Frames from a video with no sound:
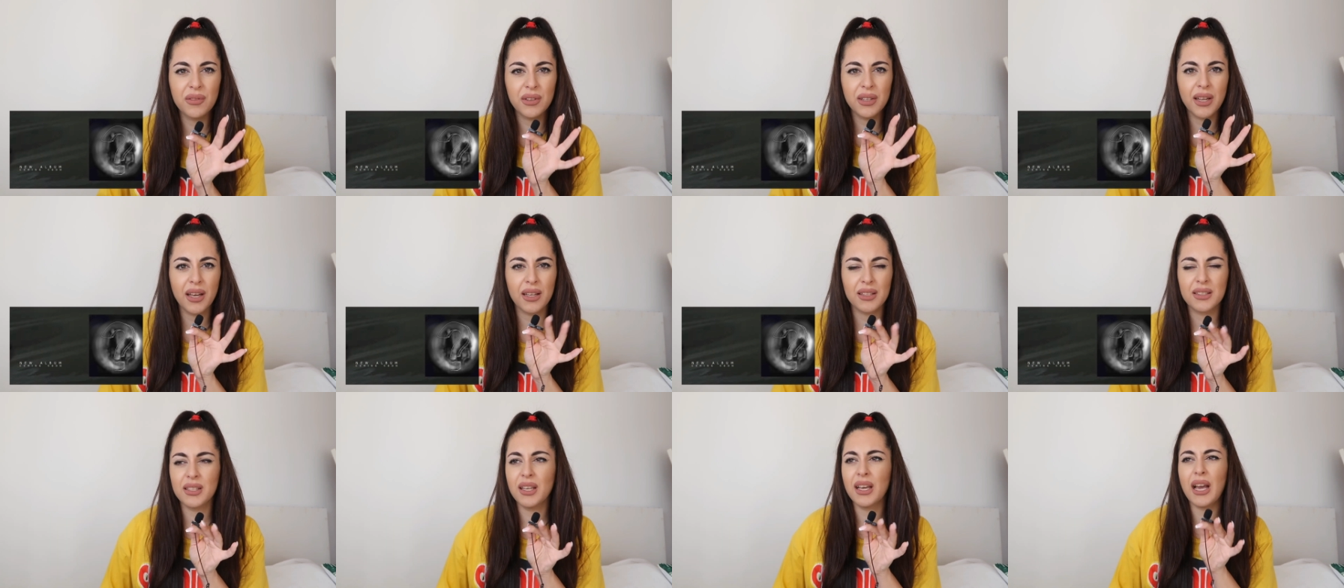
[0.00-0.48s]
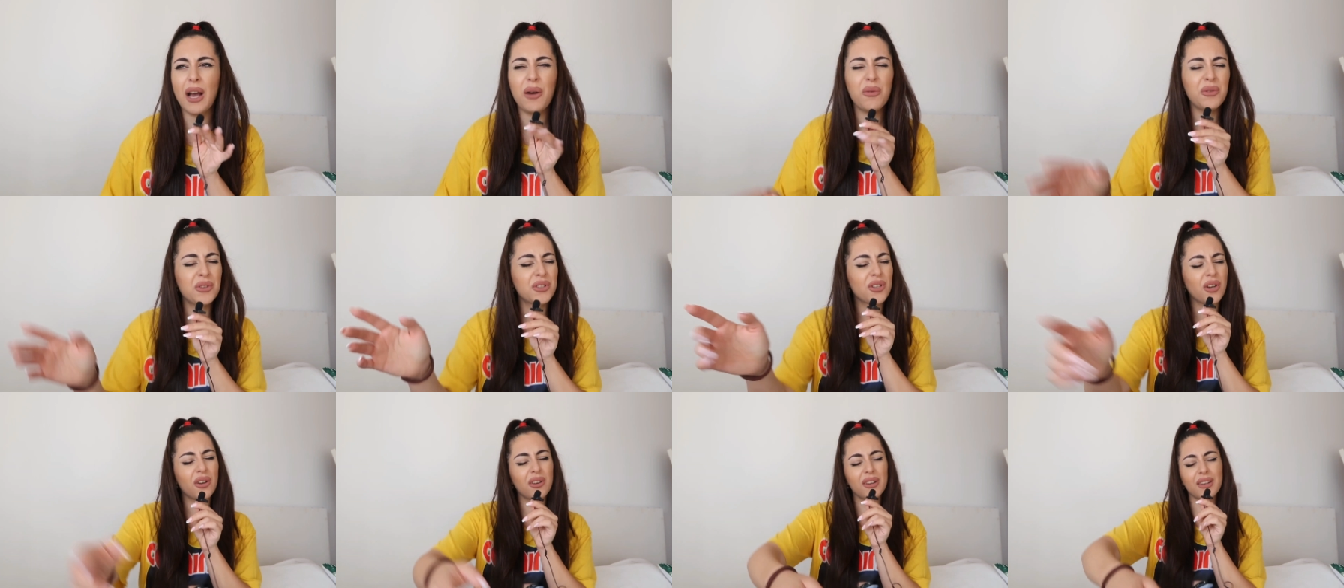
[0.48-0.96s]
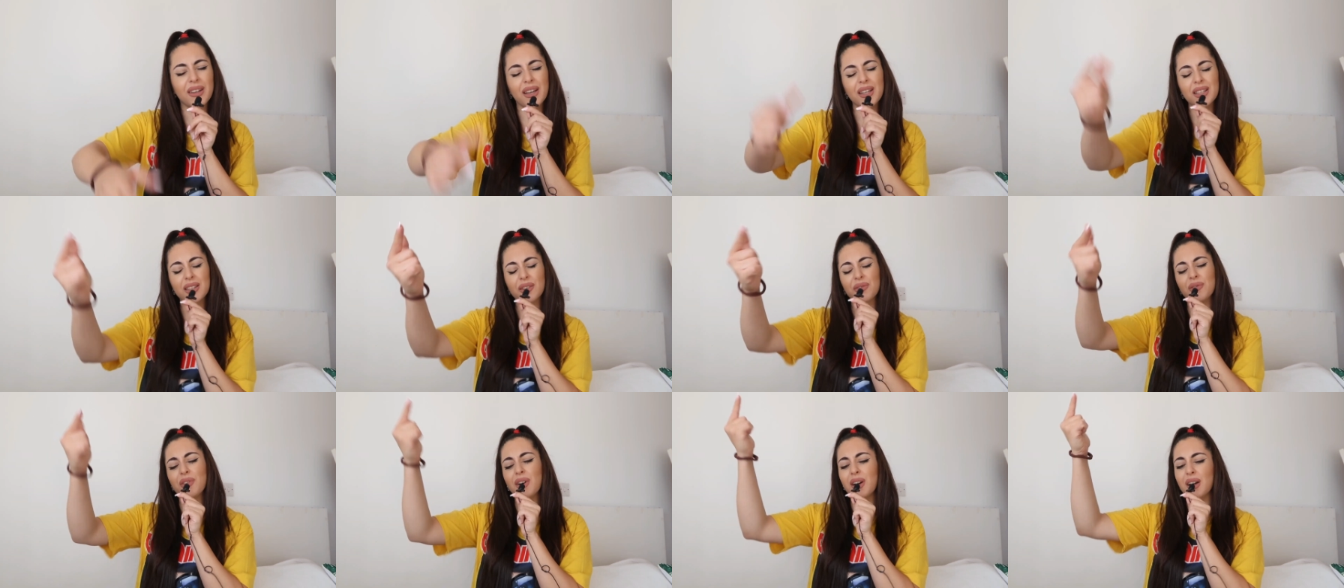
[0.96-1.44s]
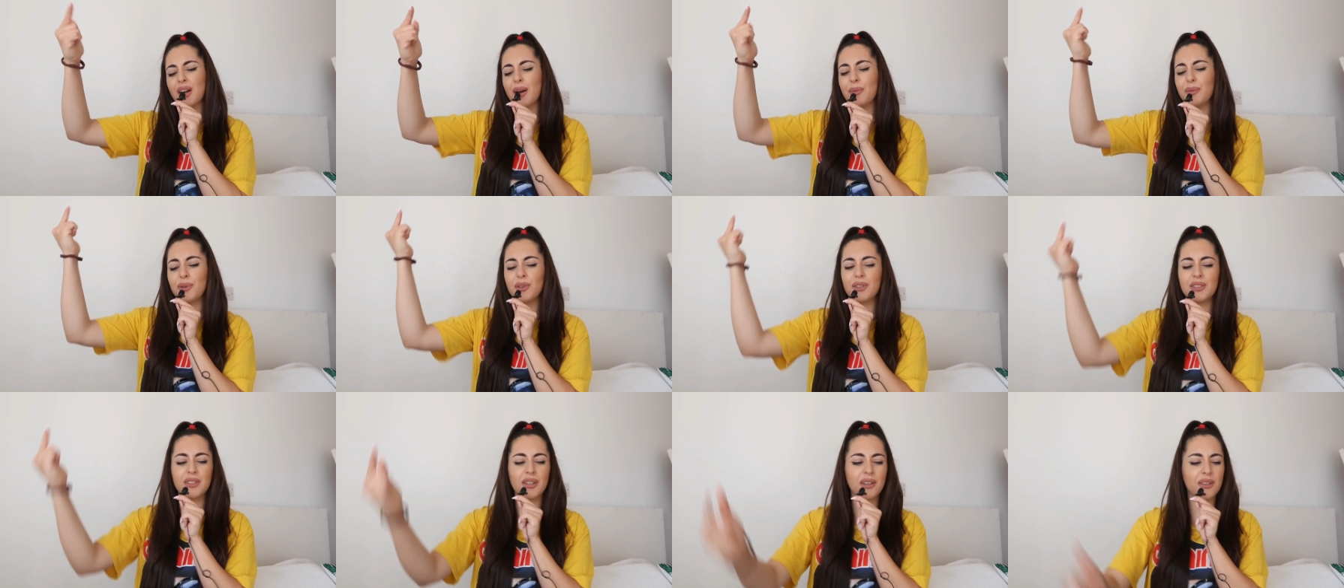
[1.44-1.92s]
for dancing. I want y'all to get the fuck up
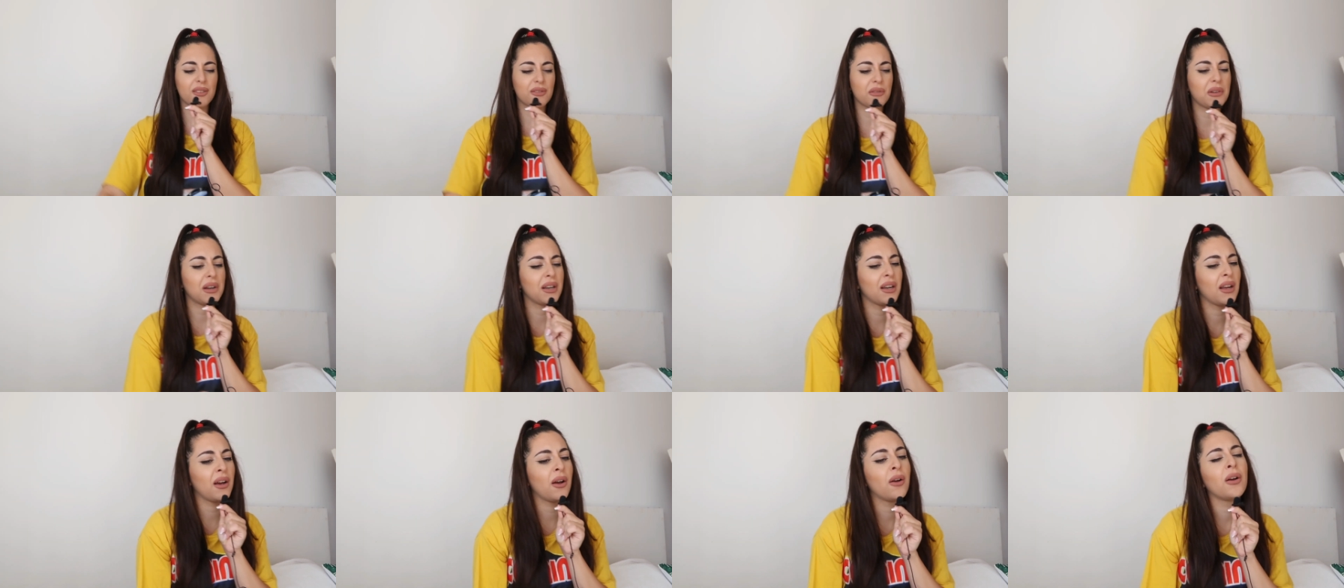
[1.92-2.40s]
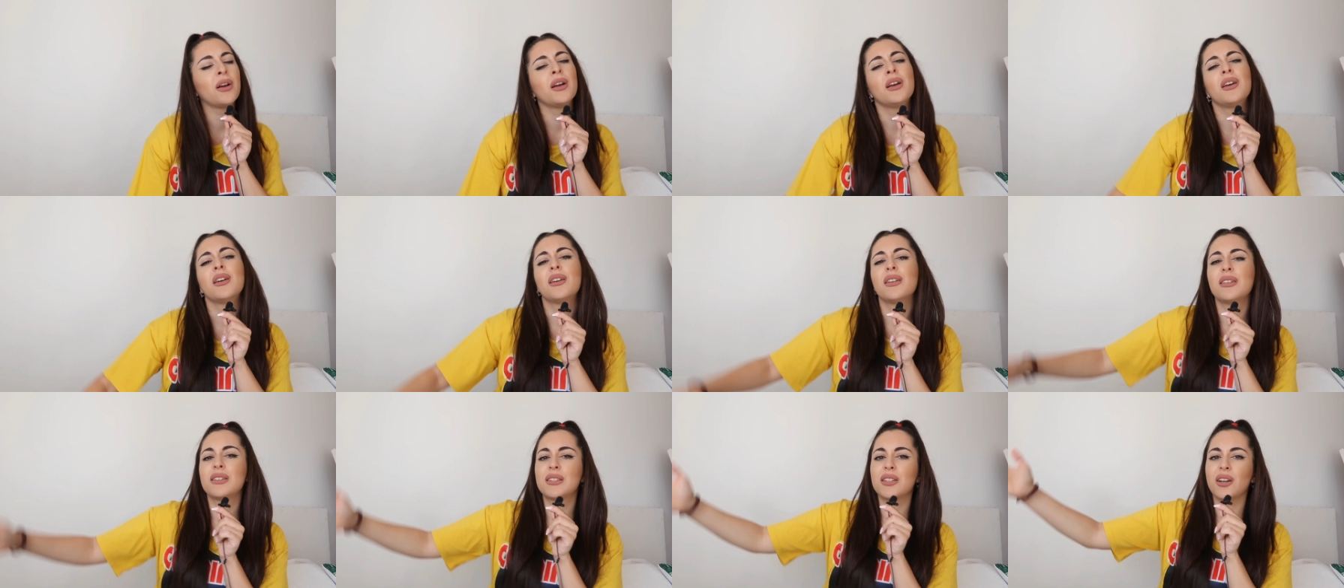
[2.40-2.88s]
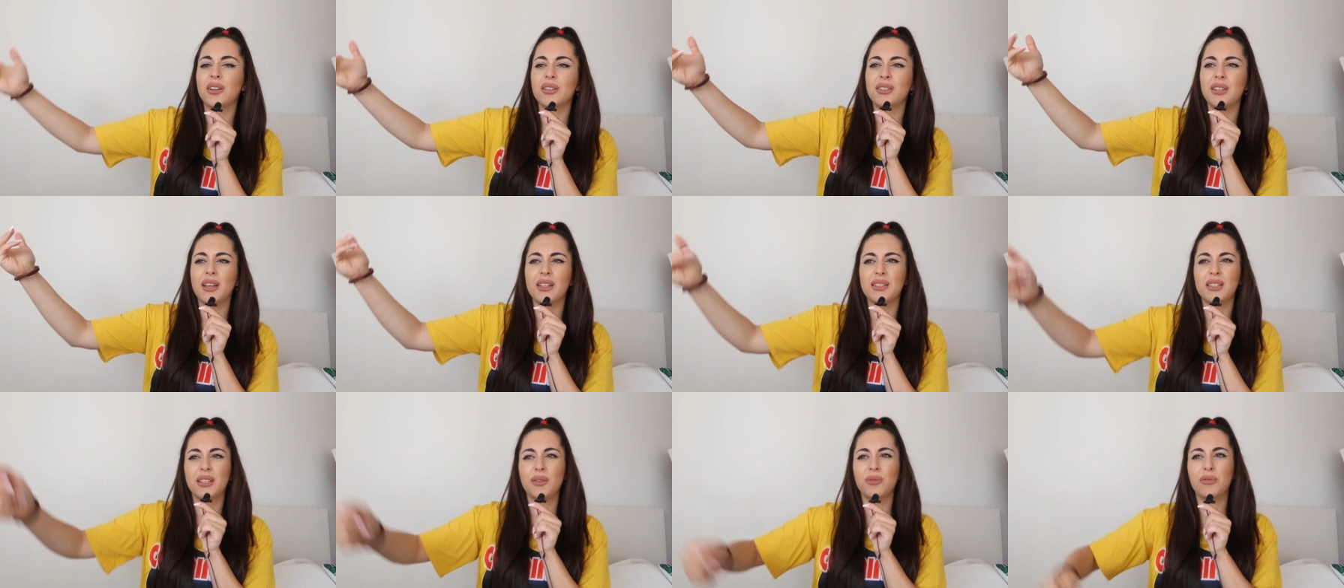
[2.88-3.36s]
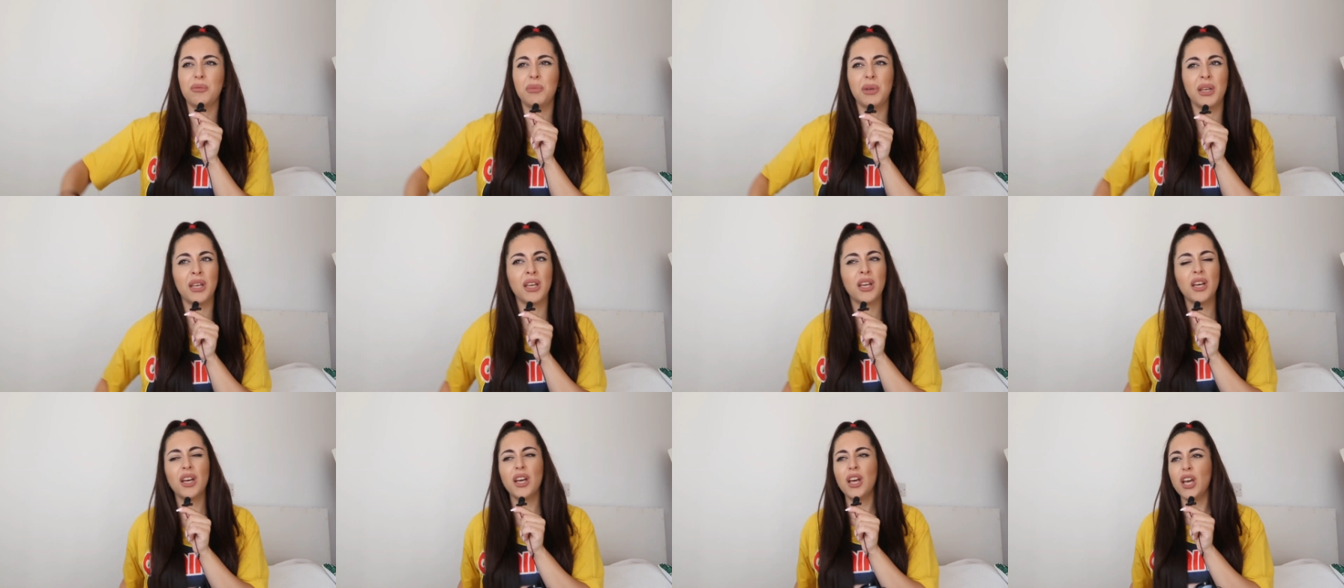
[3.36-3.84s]
your chairs right now and start dancing with
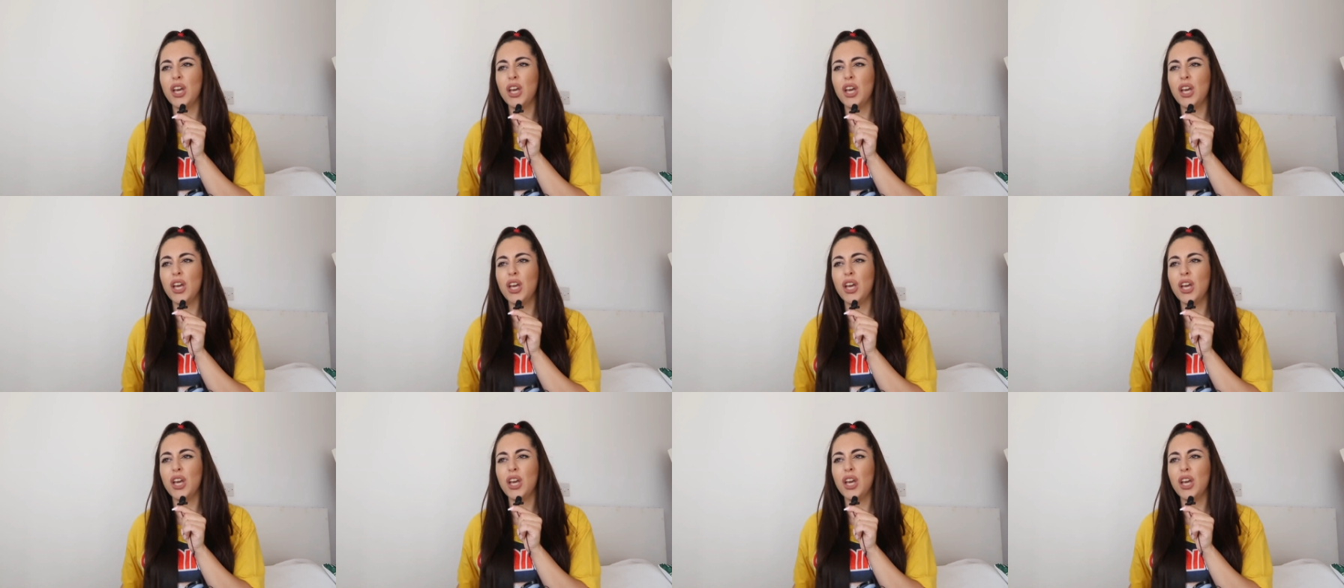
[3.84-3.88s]
me.